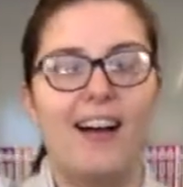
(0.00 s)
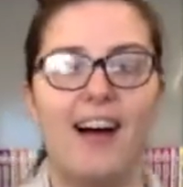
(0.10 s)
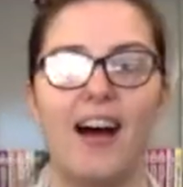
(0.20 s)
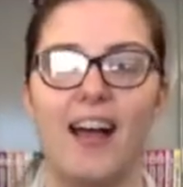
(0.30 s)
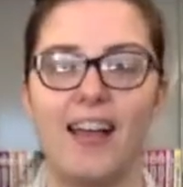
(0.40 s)

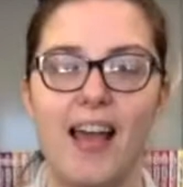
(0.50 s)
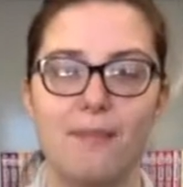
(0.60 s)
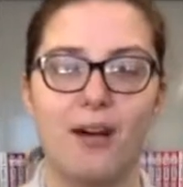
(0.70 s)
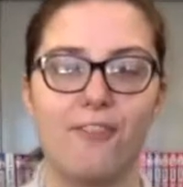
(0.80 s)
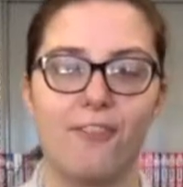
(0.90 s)
I
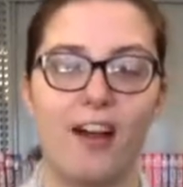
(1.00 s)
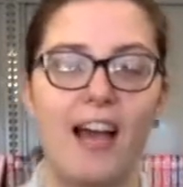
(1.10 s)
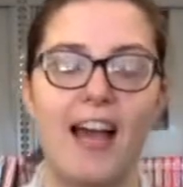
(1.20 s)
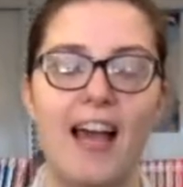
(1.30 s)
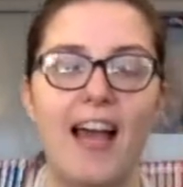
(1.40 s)
am
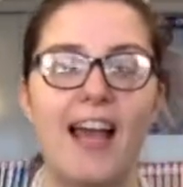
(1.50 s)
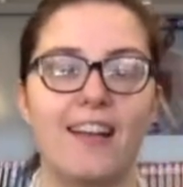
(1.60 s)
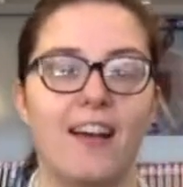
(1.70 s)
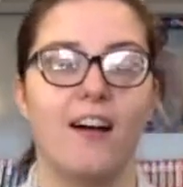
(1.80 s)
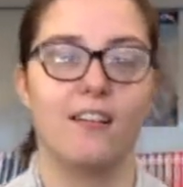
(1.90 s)

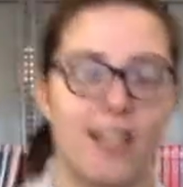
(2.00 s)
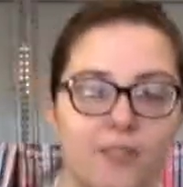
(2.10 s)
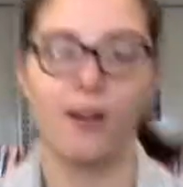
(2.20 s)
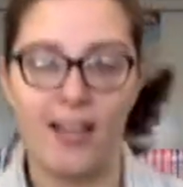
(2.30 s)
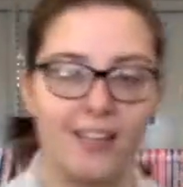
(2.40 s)
afraid. Let's
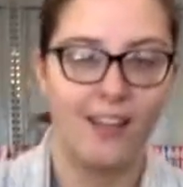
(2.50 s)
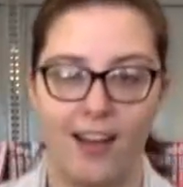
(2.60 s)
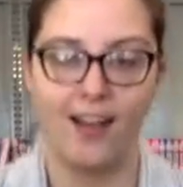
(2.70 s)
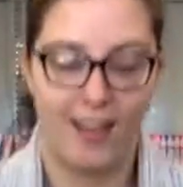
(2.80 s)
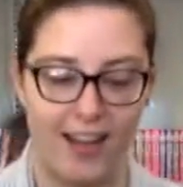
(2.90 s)
run.
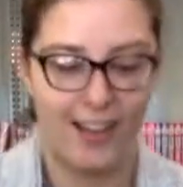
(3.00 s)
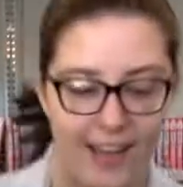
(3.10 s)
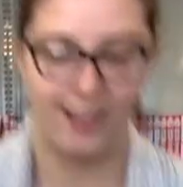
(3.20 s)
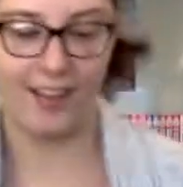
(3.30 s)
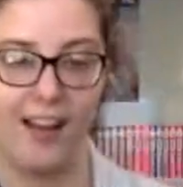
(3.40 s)

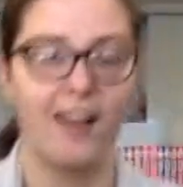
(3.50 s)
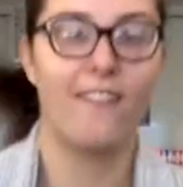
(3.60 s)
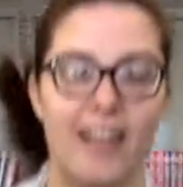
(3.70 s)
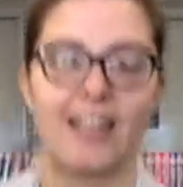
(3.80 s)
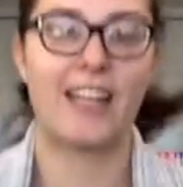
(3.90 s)

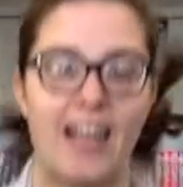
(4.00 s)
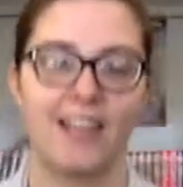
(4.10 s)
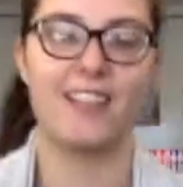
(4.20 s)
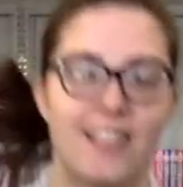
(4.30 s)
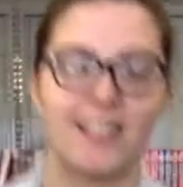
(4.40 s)
We gotta get out
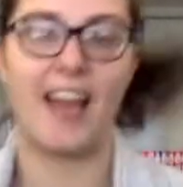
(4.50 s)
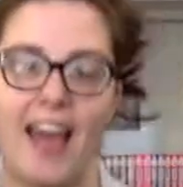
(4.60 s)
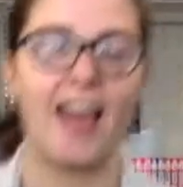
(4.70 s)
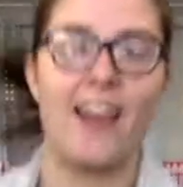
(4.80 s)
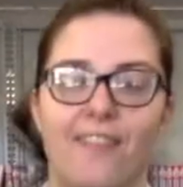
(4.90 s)
of this
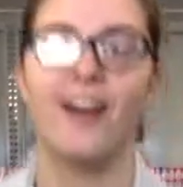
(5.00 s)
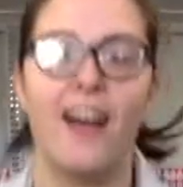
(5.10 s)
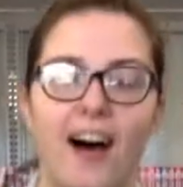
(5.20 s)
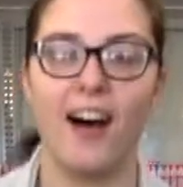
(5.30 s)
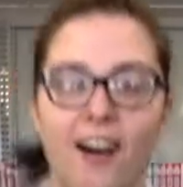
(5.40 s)
cave.
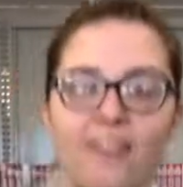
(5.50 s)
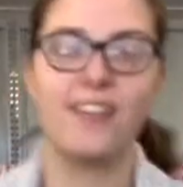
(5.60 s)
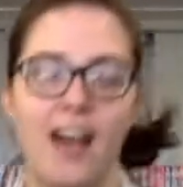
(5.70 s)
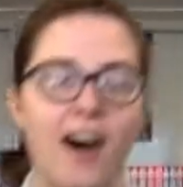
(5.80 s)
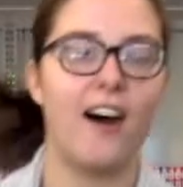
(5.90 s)
Oh
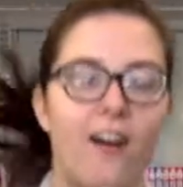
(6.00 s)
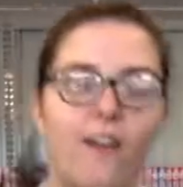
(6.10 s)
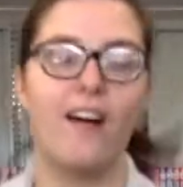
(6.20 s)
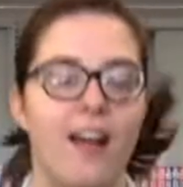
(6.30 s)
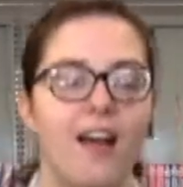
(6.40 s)

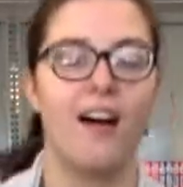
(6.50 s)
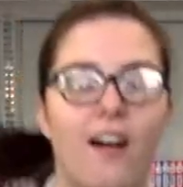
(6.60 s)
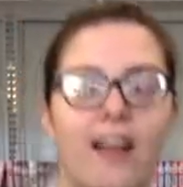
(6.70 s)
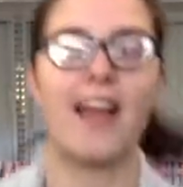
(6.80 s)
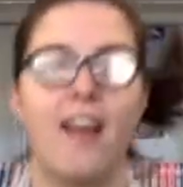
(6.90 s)
no.
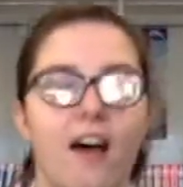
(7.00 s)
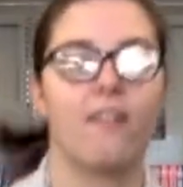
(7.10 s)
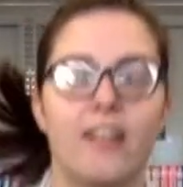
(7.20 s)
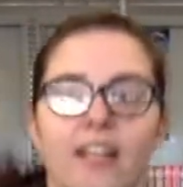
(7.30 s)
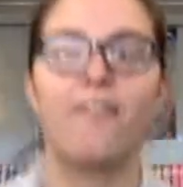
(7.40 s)
Okay,
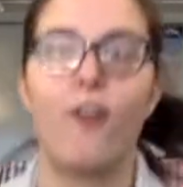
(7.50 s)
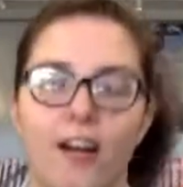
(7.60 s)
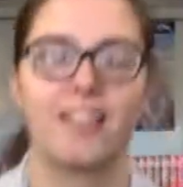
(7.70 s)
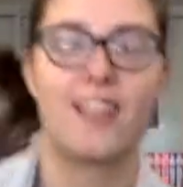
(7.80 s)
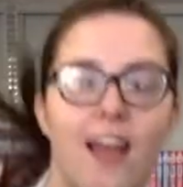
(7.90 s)
we're in the
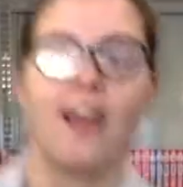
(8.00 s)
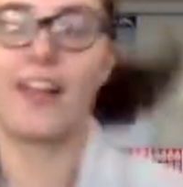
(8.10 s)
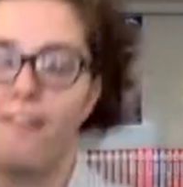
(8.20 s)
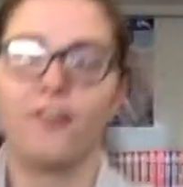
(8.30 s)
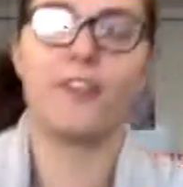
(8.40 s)
forest.
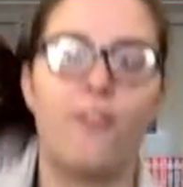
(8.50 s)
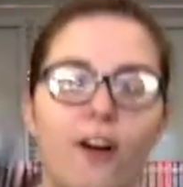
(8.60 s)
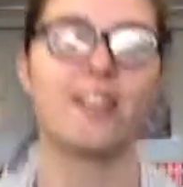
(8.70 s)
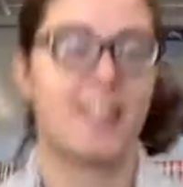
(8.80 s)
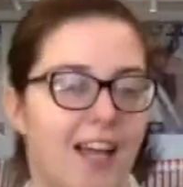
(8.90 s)
Get through the
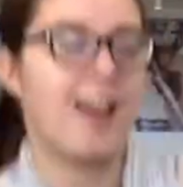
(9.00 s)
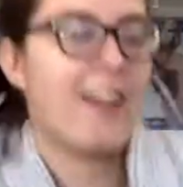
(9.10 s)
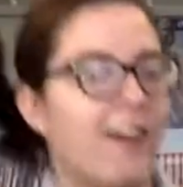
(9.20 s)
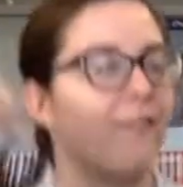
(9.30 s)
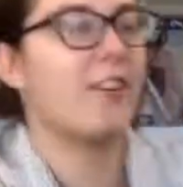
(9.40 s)
forest.
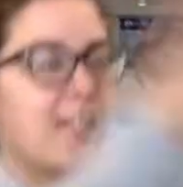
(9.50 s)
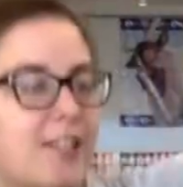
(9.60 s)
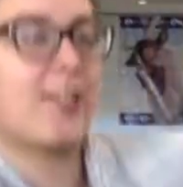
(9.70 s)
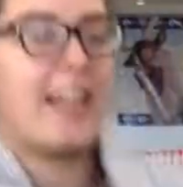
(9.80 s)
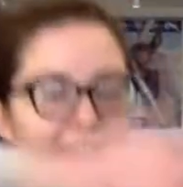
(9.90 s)
Go for the
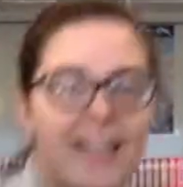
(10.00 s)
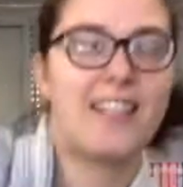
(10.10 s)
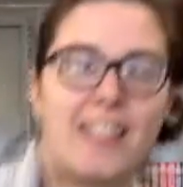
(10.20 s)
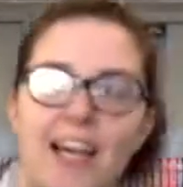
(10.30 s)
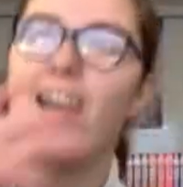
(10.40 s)

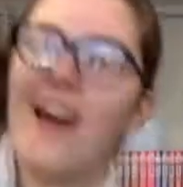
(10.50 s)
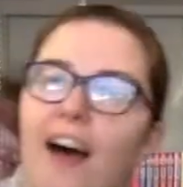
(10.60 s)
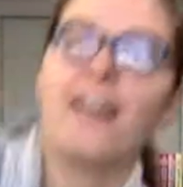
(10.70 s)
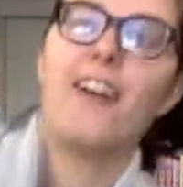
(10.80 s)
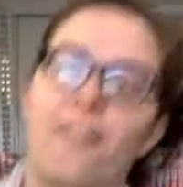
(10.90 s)
trees.
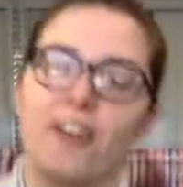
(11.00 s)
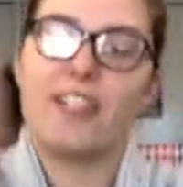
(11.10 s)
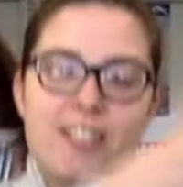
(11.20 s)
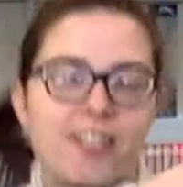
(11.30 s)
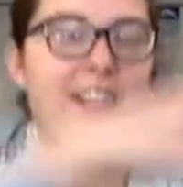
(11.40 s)
Go for
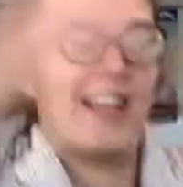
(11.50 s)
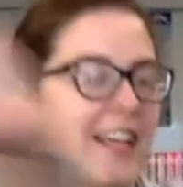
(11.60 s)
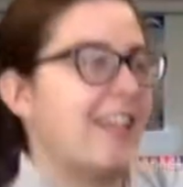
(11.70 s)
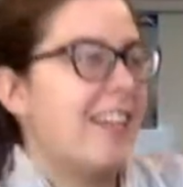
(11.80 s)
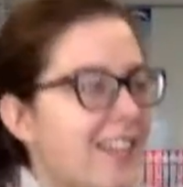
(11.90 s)
the
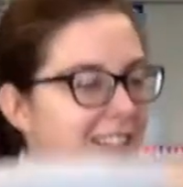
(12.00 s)
trees.